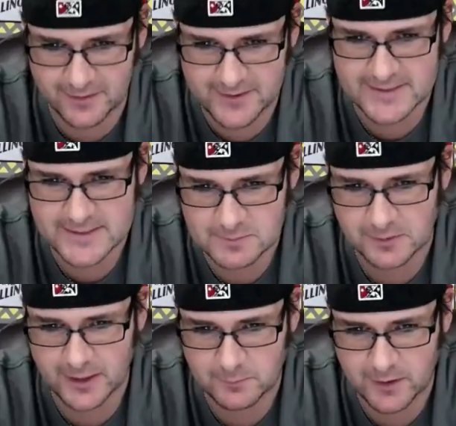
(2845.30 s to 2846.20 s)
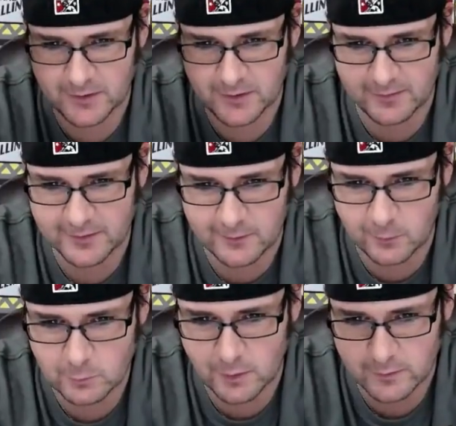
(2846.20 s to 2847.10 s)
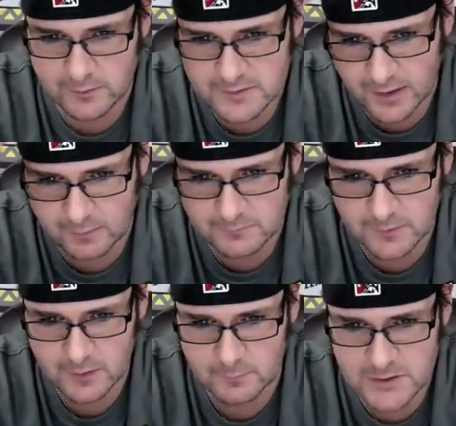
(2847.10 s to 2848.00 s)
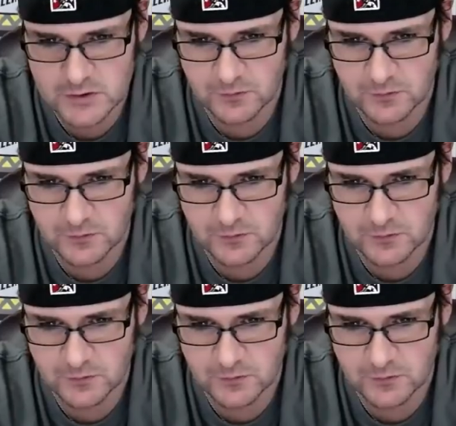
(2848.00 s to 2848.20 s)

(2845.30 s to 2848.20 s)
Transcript: nice Black Panther. I like cold water. He's I'm uh,